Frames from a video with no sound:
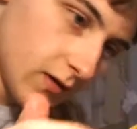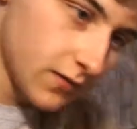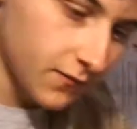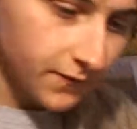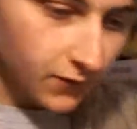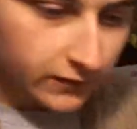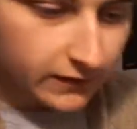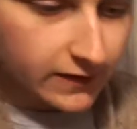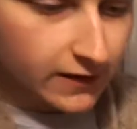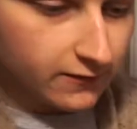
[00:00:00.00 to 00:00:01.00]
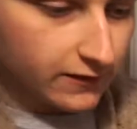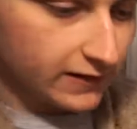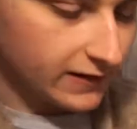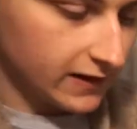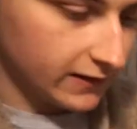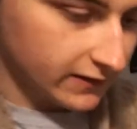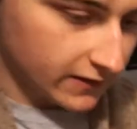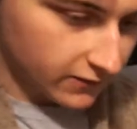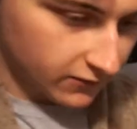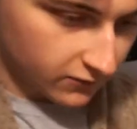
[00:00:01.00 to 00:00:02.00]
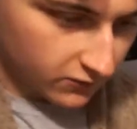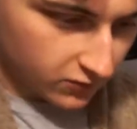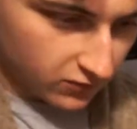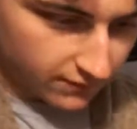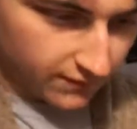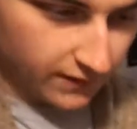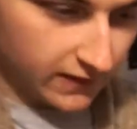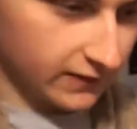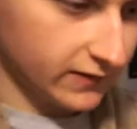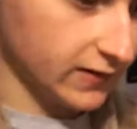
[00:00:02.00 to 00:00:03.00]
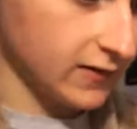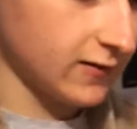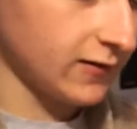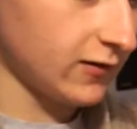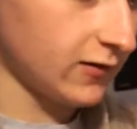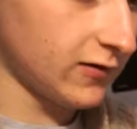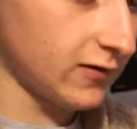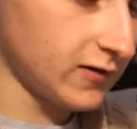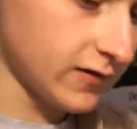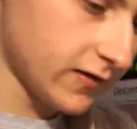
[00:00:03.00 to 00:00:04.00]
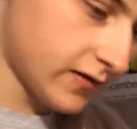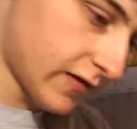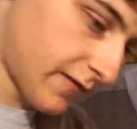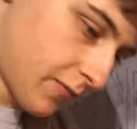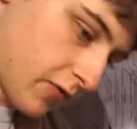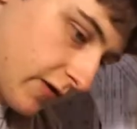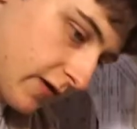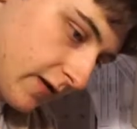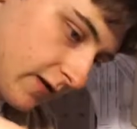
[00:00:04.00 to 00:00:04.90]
folded down. Let's take Tahu off of his little surfboard